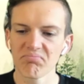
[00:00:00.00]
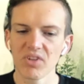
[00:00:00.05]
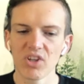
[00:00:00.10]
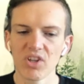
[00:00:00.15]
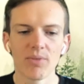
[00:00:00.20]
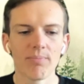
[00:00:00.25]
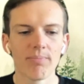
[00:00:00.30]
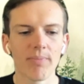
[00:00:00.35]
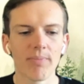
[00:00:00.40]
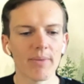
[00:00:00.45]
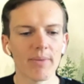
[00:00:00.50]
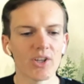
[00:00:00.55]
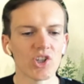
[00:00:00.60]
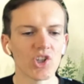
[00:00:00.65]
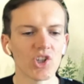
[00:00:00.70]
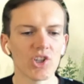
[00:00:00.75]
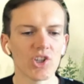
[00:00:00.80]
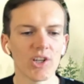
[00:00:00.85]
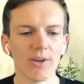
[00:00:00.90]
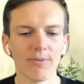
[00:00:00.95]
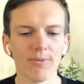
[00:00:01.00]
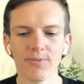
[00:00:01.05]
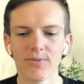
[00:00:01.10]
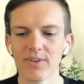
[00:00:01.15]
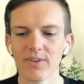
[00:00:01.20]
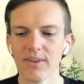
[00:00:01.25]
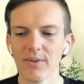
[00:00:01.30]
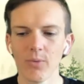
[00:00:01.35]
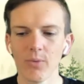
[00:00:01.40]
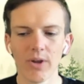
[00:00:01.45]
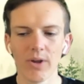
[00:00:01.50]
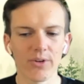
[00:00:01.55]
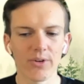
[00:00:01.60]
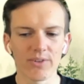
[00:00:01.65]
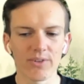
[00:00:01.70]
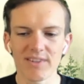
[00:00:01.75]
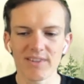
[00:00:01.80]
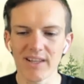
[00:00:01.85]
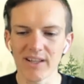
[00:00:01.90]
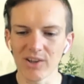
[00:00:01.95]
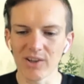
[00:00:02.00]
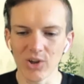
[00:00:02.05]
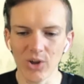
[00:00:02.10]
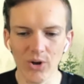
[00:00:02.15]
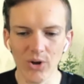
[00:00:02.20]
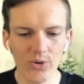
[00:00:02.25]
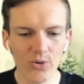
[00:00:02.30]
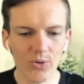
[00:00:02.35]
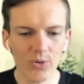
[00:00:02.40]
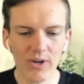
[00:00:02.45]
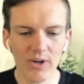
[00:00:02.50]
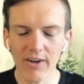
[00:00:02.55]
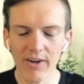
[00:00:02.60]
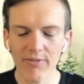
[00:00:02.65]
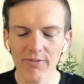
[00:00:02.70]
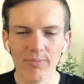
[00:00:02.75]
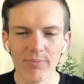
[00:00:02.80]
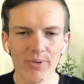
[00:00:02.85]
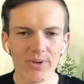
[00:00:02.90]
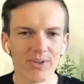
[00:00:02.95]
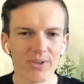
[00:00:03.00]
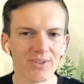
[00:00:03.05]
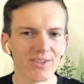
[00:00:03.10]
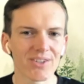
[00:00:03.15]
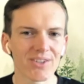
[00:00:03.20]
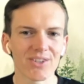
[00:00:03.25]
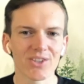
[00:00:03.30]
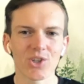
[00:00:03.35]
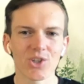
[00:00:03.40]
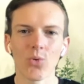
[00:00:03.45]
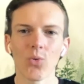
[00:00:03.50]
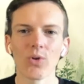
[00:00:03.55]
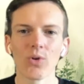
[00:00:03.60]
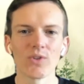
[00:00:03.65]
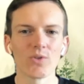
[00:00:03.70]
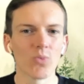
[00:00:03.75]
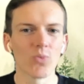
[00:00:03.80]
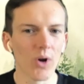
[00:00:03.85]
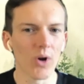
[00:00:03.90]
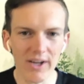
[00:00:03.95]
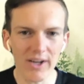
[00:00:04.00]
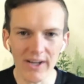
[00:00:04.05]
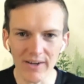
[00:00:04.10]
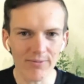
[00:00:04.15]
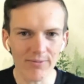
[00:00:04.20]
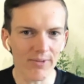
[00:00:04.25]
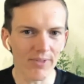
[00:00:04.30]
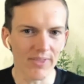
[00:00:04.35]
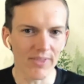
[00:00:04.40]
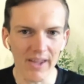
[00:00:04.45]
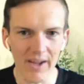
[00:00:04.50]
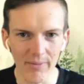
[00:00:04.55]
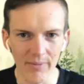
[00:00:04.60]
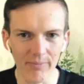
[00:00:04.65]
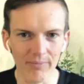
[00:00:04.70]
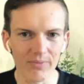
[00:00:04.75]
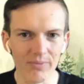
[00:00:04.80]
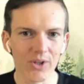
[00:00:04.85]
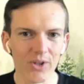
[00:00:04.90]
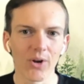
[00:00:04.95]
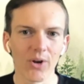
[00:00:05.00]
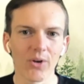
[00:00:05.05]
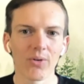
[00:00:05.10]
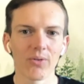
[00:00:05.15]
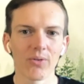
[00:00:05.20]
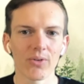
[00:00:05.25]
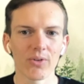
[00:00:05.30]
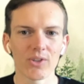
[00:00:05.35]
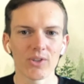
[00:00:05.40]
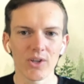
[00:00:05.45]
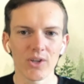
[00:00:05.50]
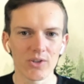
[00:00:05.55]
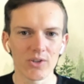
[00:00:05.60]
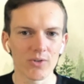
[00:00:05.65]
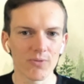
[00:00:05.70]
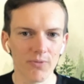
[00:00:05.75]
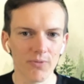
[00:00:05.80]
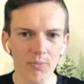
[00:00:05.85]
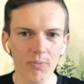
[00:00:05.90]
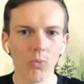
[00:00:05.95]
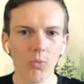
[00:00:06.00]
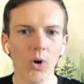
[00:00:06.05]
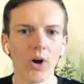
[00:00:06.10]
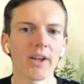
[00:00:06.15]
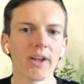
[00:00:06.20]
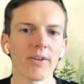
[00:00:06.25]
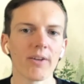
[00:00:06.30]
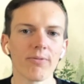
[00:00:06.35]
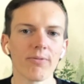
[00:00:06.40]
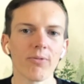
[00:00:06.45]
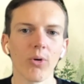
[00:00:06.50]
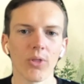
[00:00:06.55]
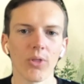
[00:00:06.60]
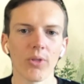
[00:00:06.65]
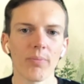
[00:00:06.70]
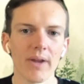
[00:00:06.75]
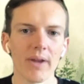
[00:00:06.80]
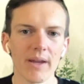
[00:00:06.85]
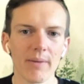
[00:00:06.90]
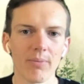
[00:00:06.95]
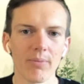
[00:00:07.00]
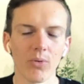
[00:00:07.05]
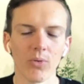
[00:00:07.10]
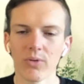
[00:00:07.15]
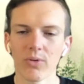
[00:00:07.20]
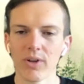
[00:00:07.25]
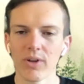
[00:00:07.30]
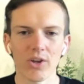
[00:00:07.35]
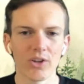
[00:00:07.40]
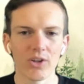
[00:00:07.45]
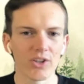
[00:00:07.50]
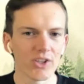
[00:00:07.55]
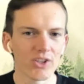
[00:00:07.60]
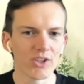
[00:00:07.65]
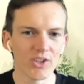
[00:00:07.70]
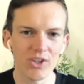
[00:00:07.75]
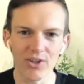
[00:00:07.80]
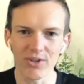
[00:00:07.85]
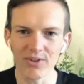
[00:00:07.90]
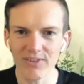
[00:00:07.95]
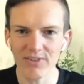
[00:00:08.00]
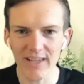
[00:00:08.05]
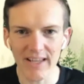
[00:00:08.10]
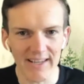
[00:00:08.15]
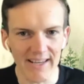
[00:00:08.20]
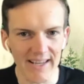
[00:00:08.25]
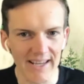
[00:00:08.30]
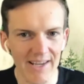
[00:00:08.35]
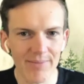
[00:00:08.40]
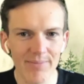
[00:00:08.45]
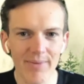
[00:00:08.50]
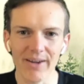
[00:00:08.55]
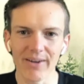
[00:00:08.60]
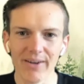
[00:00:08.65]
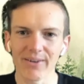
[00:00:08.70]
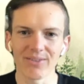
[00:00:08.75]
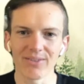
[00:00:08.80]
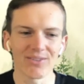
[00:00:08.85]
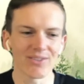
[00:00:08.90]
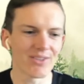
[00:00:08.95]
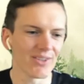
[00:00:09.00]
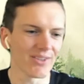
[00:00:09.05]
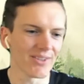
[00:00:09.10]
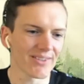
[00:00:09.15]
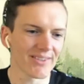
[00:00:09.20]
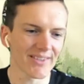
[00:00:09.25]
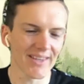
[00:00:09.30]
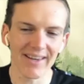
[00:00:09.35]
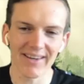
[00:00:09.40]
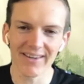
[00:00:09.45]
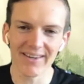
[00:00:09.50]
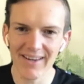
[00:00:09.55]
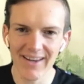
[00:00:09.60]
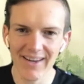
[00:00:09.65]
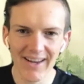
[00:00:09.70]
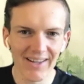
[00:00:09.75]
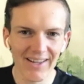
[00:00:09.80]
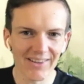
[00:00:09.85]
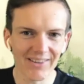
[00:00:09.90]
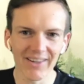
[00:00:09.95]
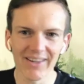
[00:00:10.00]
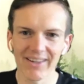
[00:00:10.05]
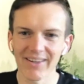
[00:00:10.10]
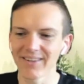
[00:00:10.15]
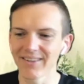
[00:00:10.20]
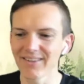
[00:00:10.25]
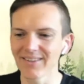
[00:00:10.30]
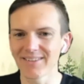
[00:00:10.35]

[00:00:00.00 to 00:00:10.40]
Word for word: maybe shift, whether it's their local government, towards working for them, you know, to, to from working for the people? Do you send emails? Do you send letters?